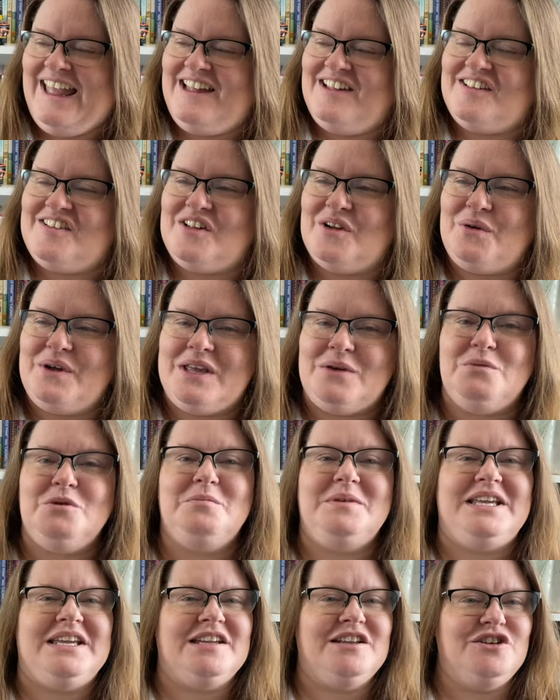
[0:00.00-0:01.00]
So it will
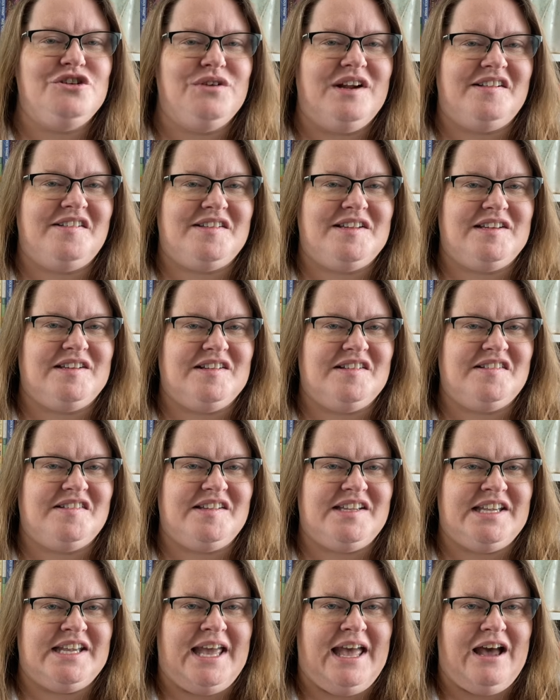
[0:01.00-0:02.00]
be interesting to
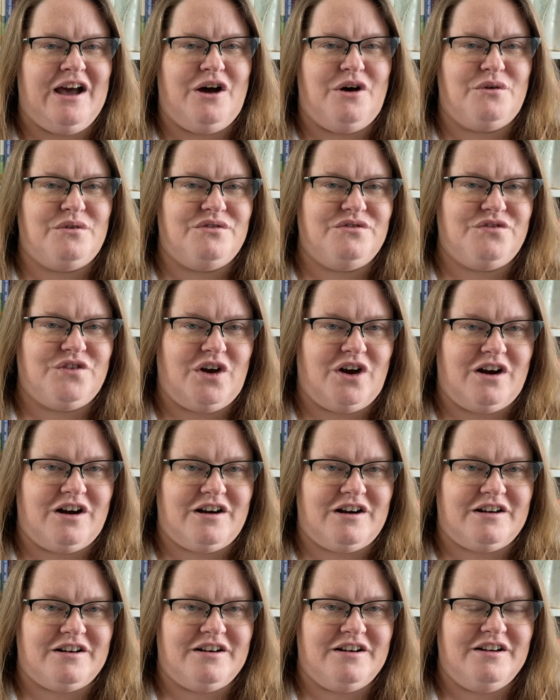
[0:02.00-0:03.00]
see how
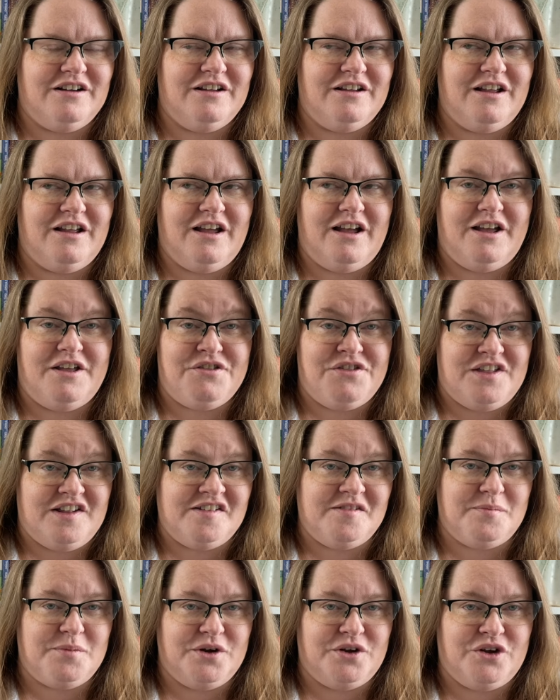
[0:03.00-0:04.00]
far uh,
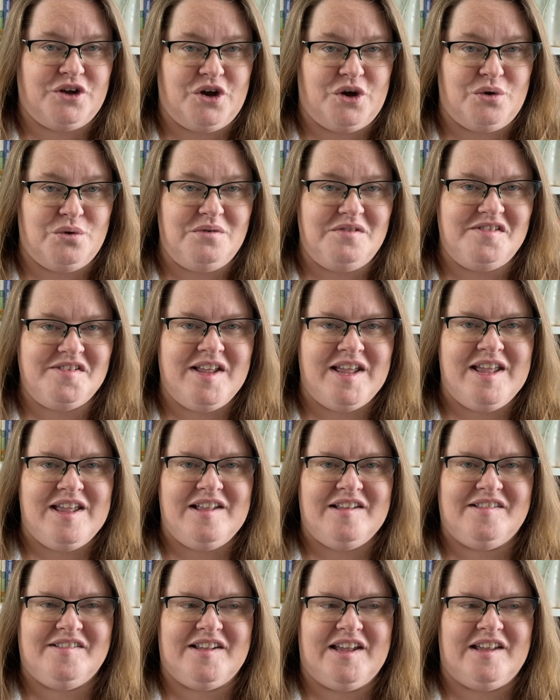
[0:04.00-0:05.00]
this book goes,
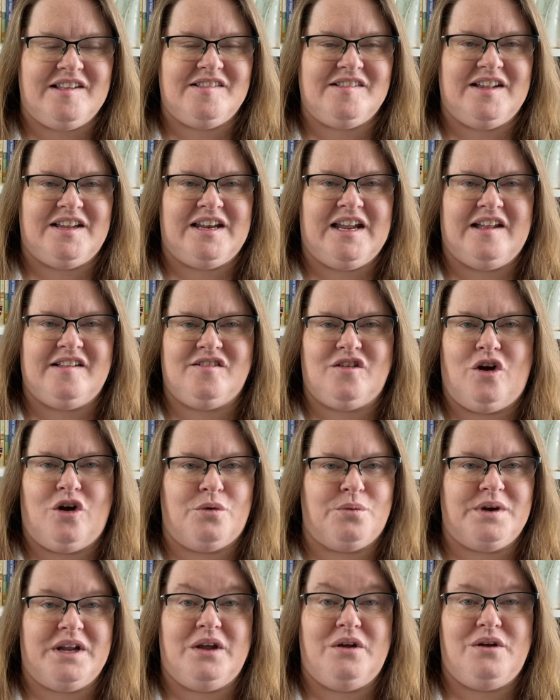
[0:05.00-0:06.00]
since it has
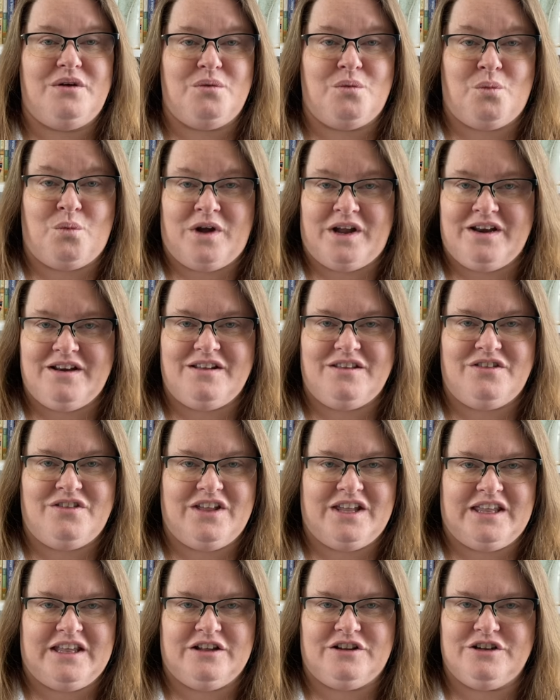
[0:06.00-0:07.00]
already won
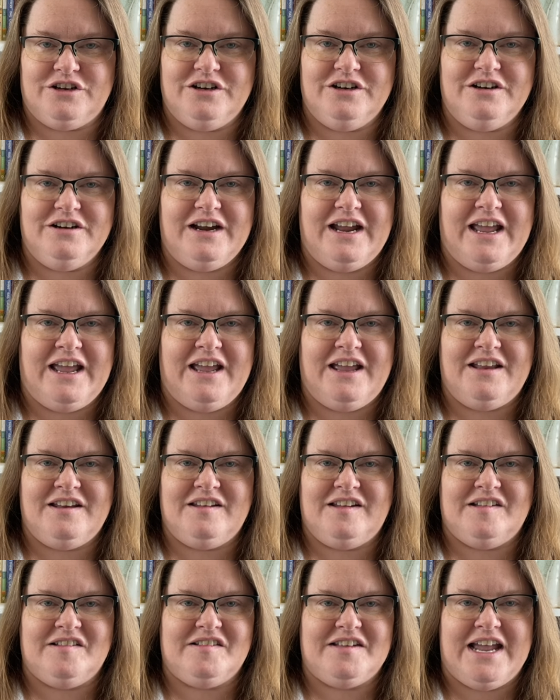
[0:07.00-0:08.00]
the Giller and
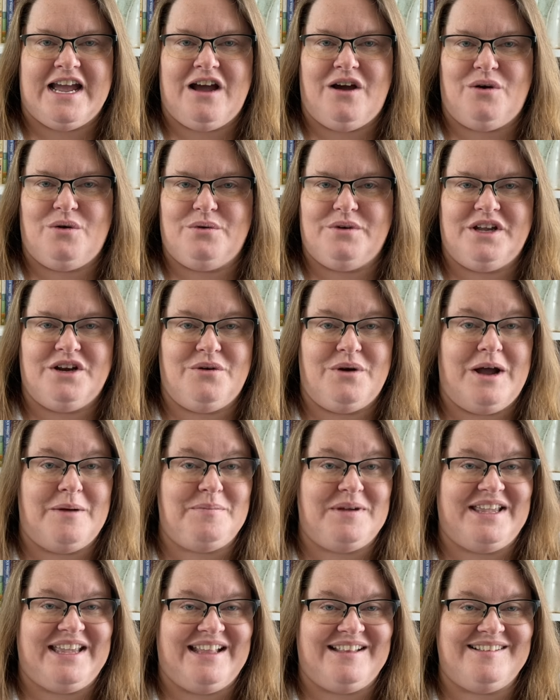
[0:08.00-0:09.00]
is now, you know,
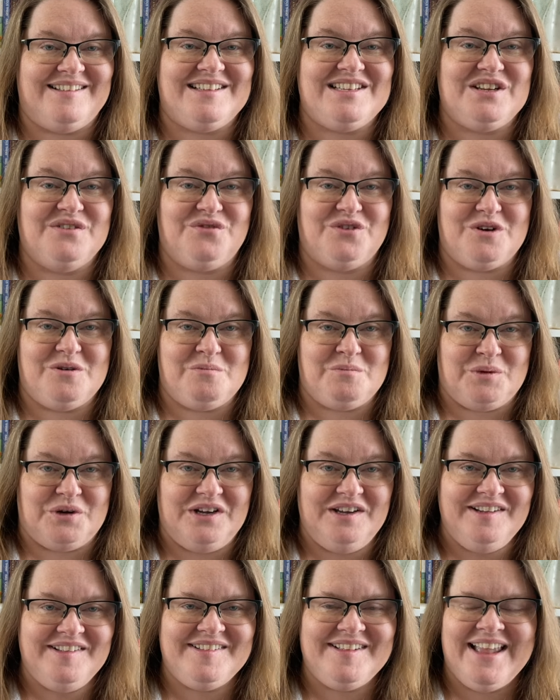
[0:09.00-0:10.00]
up against different
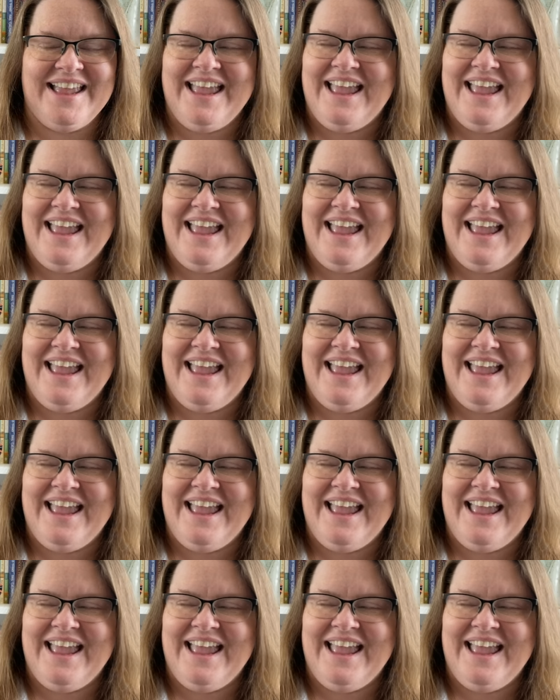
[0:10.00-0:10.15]
books.